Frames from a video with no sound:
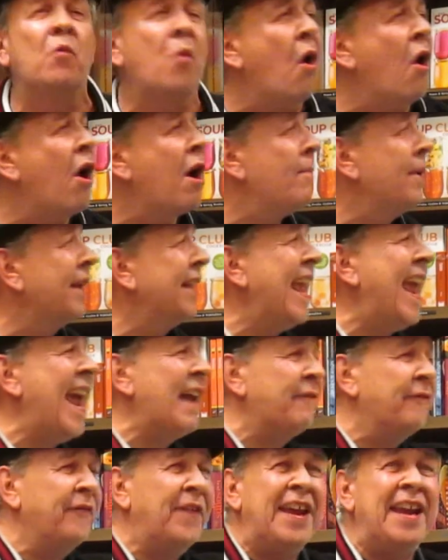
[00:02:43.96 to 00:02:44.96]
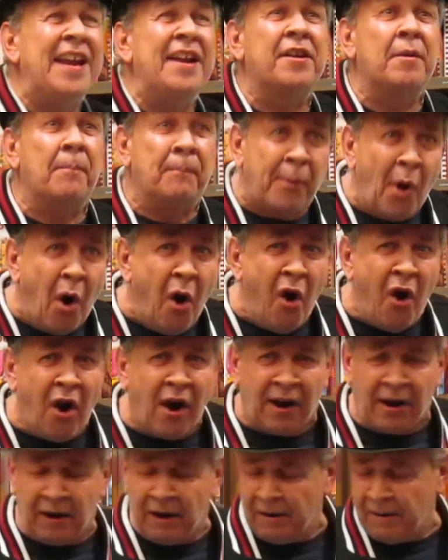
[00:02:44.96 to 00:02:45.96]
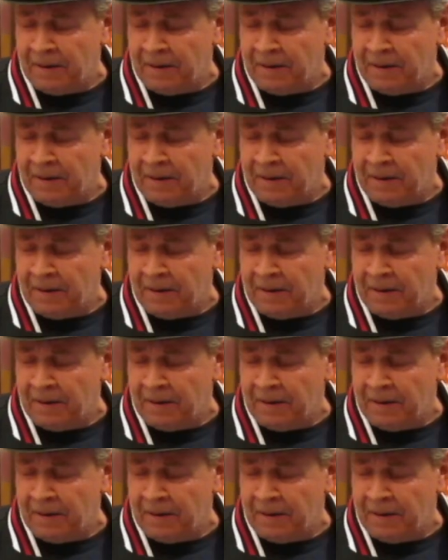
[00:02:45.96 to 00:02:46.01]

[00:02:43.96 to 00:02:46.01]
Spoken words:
war, but can't feed the poor.